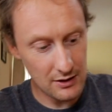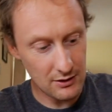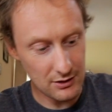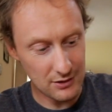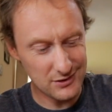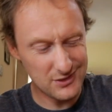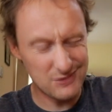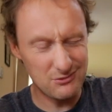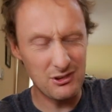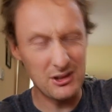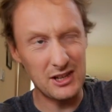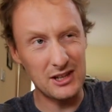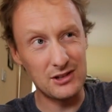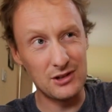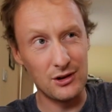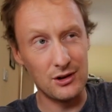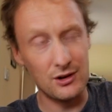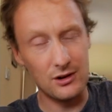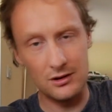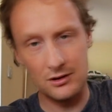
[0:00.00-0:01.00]
or really
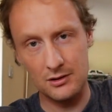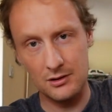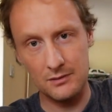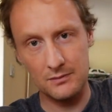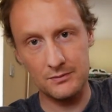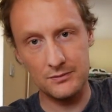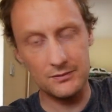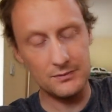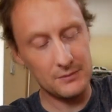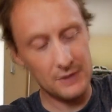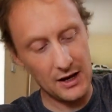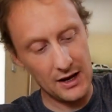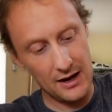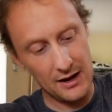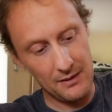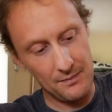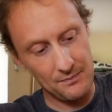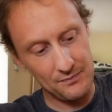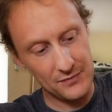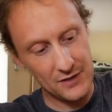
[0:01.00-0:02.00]
two,
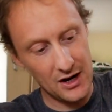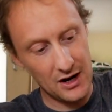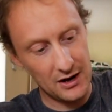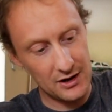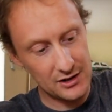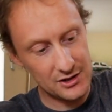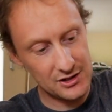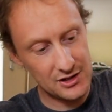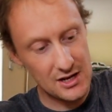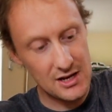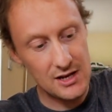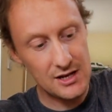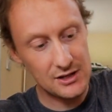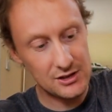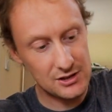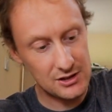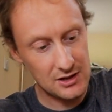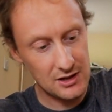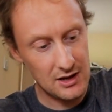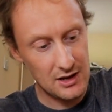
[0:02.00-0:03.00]

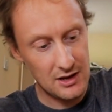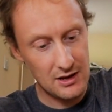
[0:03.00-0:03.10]
RCs